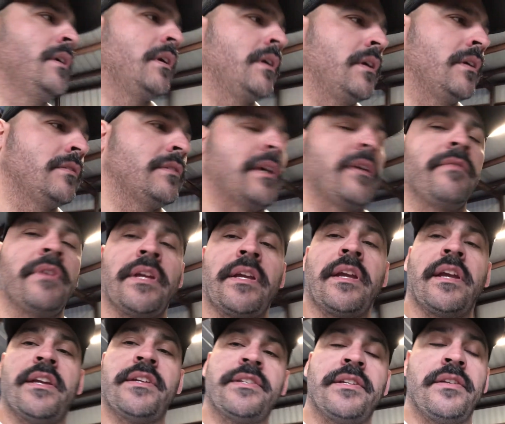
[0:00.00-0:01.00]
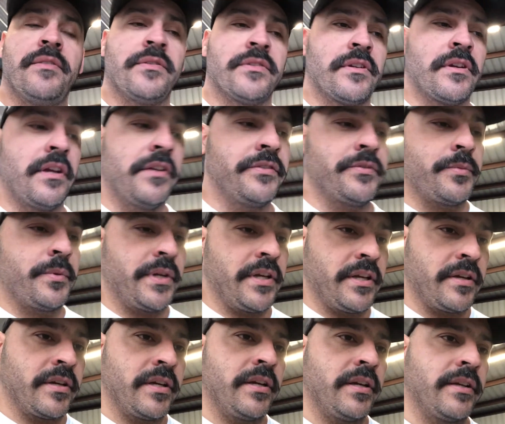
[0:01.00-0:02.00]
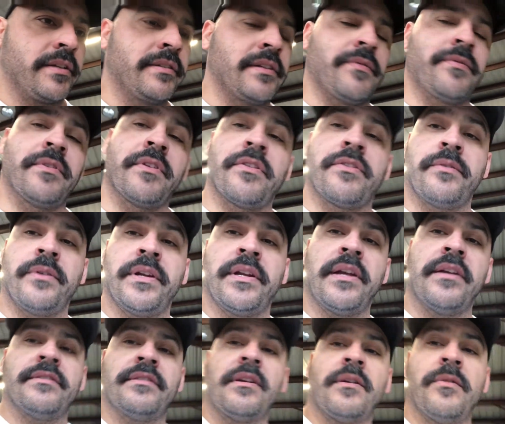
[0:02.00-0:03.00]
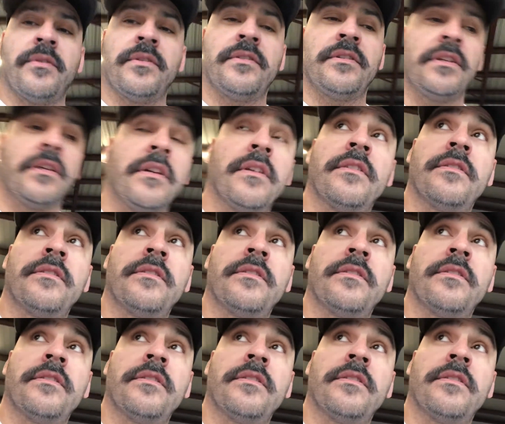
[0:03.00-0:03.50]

So on vacation, it was a nice week, except for the 3 days that I was sick.